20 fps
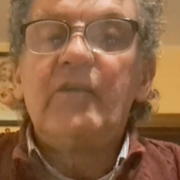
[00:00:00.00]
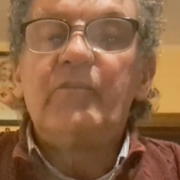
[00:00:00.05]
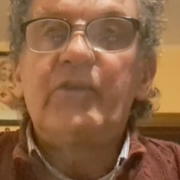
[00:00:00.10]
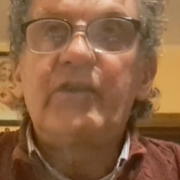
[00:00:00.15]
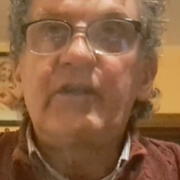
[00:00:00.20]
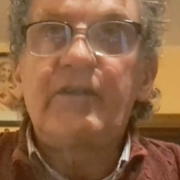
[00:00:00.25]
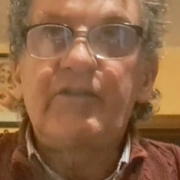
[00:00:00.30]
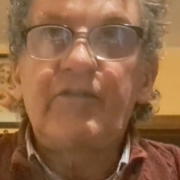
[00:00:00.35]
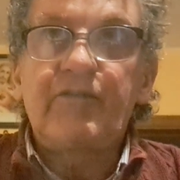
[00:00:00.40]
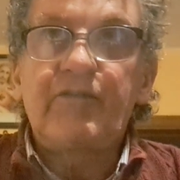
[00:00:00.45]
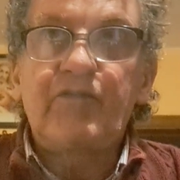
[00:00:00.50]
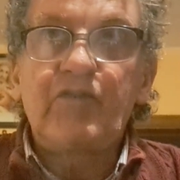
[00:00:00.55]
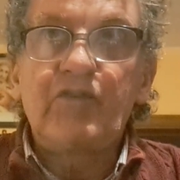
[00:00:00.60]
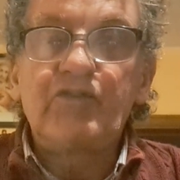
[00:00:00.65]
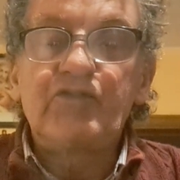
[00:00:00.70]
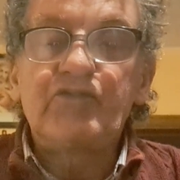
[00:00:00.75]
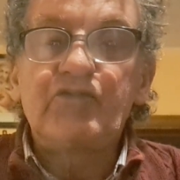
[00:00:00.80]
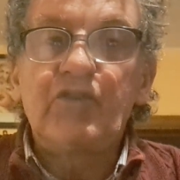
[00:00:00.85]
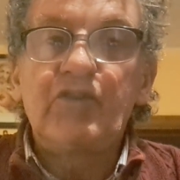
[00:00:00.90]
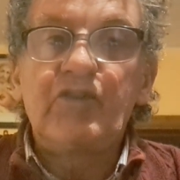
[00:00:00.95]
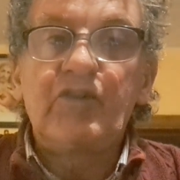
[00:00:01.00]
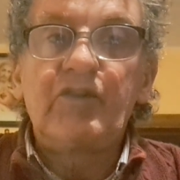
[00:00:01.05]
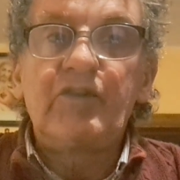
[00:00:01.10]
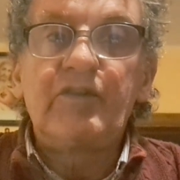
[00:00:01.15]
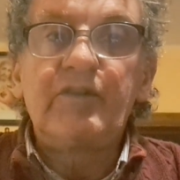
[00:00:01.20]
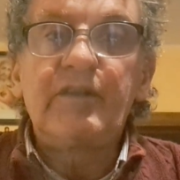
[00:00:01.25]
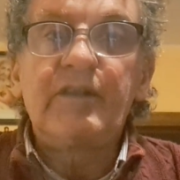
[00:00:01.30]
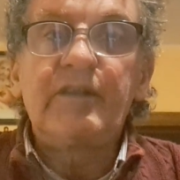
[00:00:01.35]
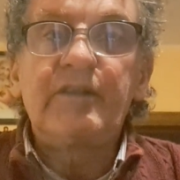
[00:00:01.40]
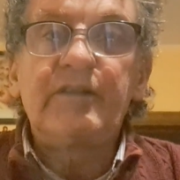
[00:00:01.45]
But as a front
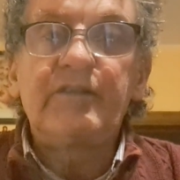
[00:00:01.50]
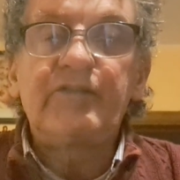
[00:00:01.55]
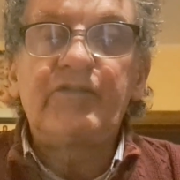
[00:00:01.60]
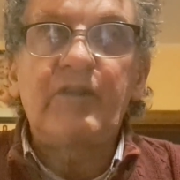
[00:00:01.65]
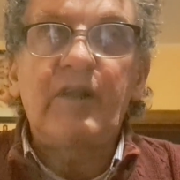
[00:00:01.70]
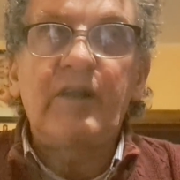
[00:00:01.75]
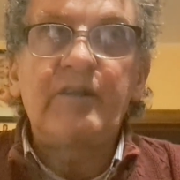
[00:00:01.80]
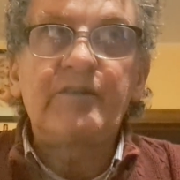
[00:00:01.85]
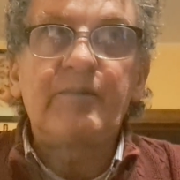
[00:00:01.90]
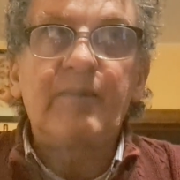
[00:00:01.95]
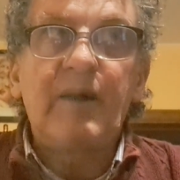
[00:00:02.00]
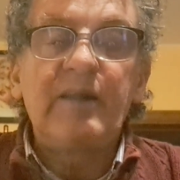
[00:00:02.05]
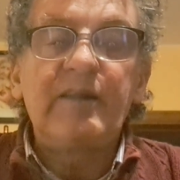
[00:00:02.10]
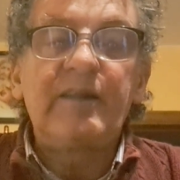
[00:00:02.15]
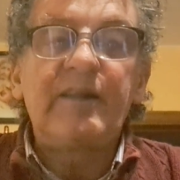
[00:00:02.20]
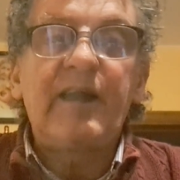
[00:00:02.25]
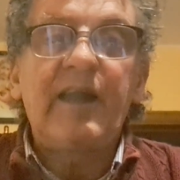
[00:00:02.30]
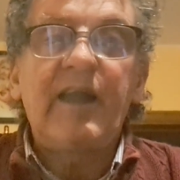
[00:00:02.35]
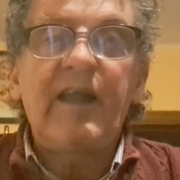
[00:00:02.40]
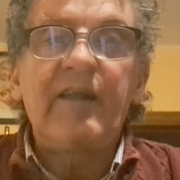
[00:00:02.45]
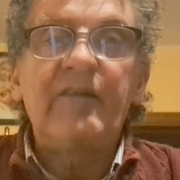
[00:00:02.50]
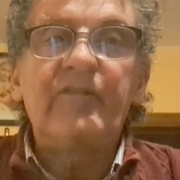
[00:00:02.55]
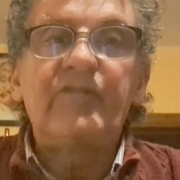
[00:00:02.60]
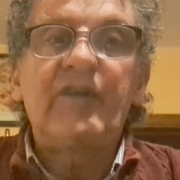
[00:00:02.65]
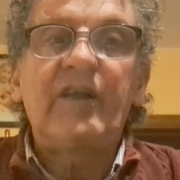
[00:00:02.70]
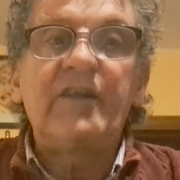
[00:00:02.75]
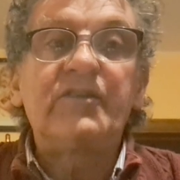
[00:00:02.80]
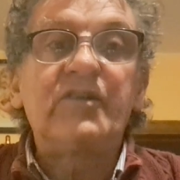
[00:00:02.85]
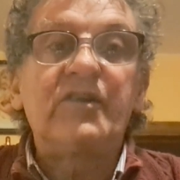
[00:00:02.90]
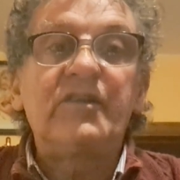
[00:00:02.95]
runner at a mile and a half,
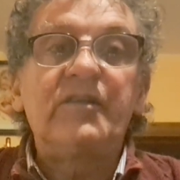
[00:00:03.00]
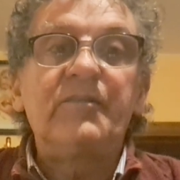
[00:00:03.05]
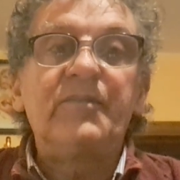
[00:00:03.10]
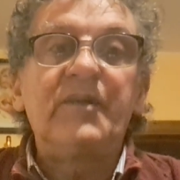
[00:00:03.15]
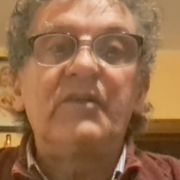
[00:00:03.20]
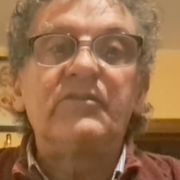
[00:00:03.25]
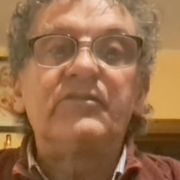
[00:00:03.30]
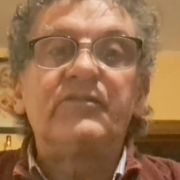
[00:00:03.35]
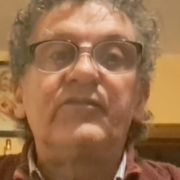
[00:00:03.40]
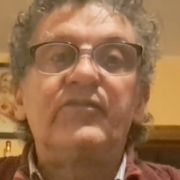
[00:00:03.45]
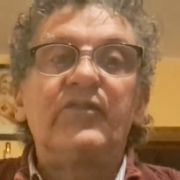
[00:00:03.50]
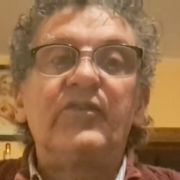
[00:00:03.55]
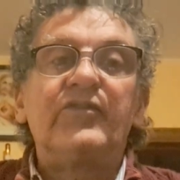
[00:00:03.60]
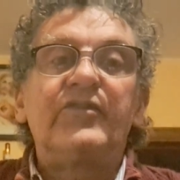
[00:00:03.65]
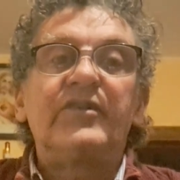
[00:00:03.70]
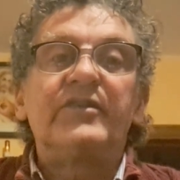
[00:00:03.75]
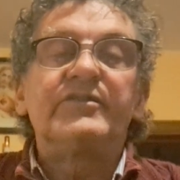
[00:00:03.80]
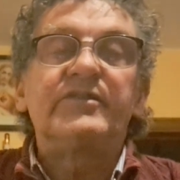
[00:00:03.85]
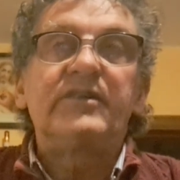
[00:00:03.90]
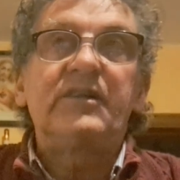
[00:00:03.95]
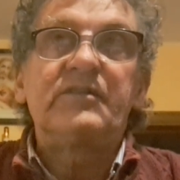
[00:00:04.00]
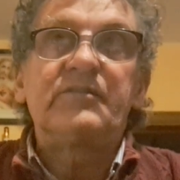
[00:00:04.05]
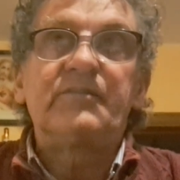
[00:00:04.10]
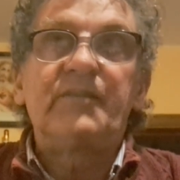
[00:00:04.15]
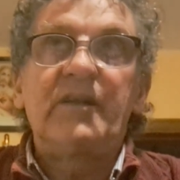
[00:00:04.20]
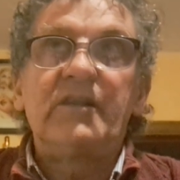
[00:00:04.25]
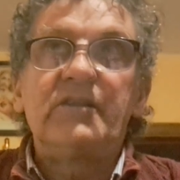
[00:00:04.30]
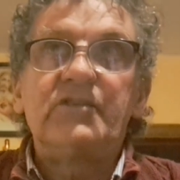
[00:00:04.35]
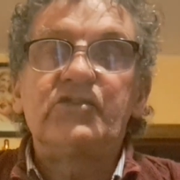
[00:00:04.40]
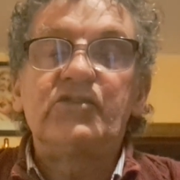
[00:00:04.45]
I thought he'd be out in front there today at a
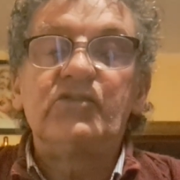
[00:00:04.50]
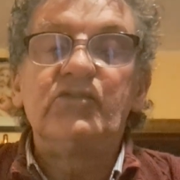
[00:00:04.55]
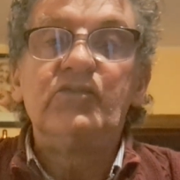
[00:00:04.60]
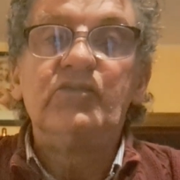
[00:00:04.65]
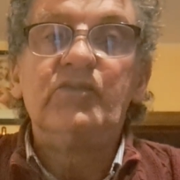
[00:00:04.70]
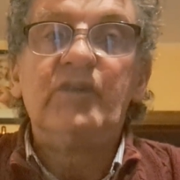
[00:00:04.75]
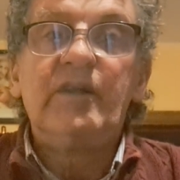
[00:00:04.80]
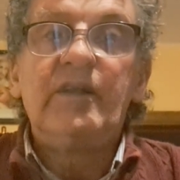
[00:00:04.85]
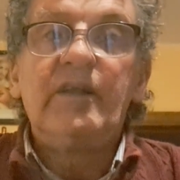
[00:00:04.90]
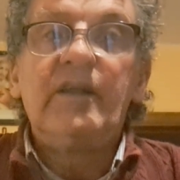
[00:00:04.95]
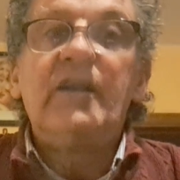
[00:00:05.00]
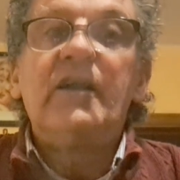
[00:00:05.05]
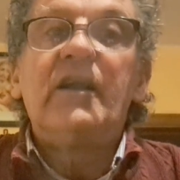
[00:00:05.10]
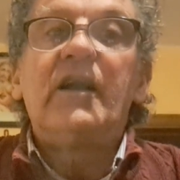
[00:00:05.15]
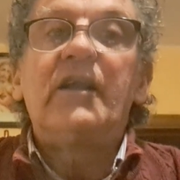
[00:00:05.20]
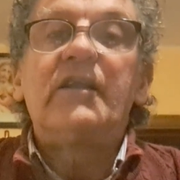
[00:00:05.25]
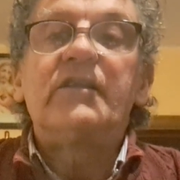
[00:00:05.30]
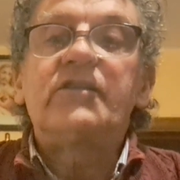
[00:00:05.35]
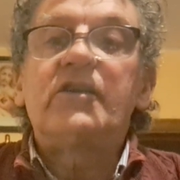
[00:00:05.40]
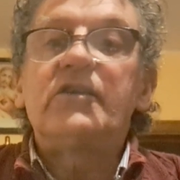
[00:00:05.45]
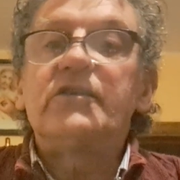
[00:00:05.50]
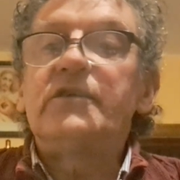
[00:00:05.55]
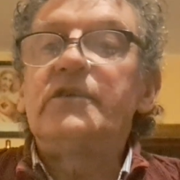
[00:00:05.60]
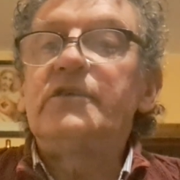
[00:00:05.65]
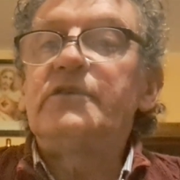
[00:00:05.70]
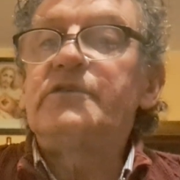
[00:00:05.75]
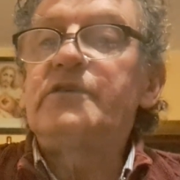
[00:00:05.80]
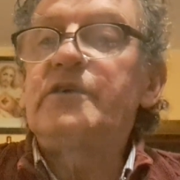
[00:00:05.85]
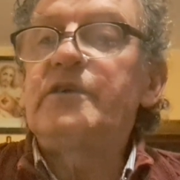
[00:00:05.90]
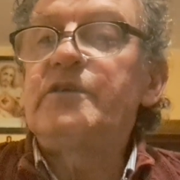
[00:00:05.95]
mile 2, and I thought
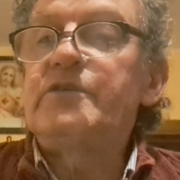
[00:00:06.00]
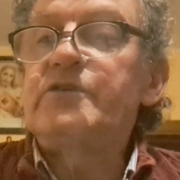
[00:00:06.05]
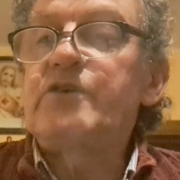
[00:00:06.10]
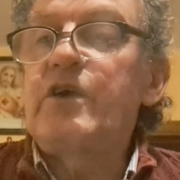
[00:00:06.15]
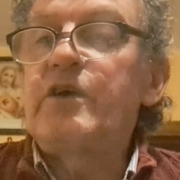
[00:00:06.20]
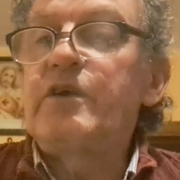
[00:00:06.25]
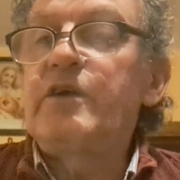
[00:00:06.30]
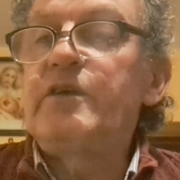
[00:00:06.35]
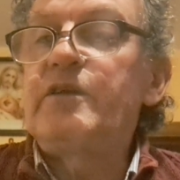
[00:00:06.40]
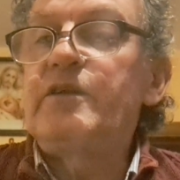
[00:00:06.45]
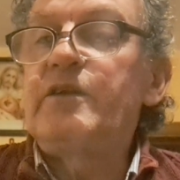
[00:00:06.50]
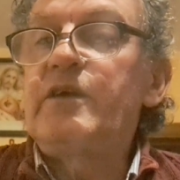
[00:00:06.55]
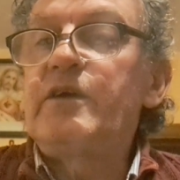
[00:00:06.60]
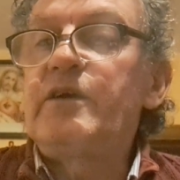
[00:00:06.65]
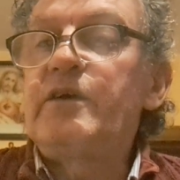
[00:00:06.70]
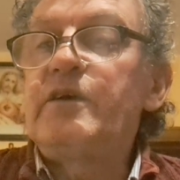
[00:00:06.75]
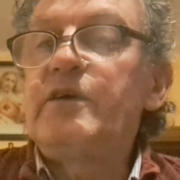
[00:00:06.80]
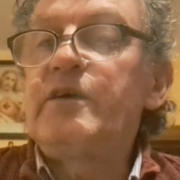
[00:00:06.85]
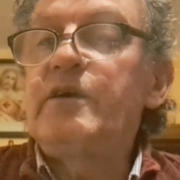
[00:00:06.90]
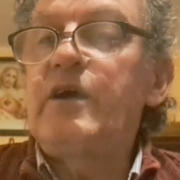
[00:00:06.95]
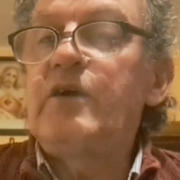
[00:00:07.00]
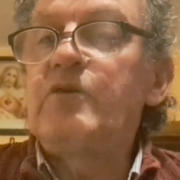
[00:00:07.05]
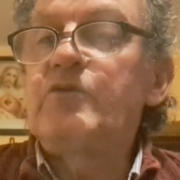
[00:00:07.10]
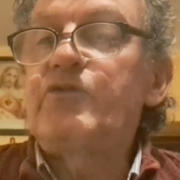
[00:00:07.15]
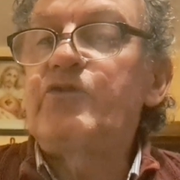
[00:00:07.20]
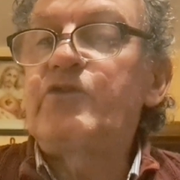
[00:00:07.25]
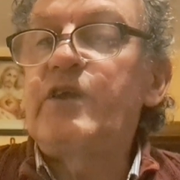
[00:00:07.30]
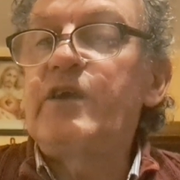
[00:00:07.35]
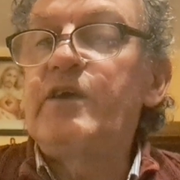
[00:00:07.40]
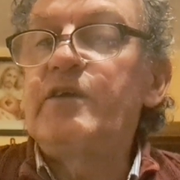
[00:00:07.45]
he'd try and
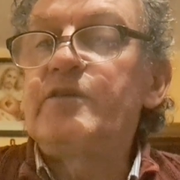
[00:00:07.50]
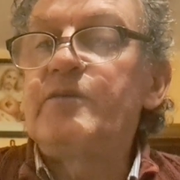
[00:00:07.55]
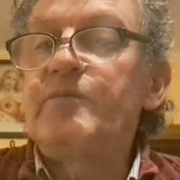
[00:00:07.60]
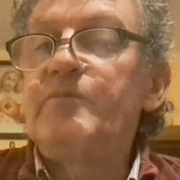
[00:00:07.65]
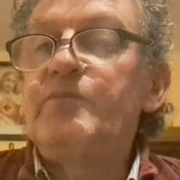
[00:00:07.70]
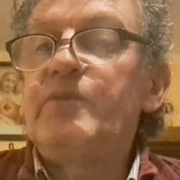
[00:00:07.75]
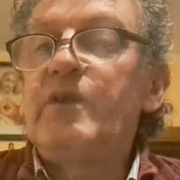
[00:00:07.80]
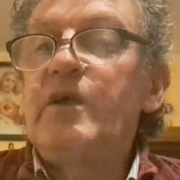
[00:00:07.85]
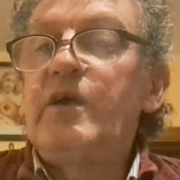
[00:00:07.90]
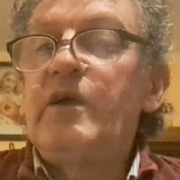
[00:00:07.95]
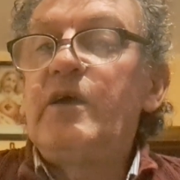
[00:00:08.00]
outstay them.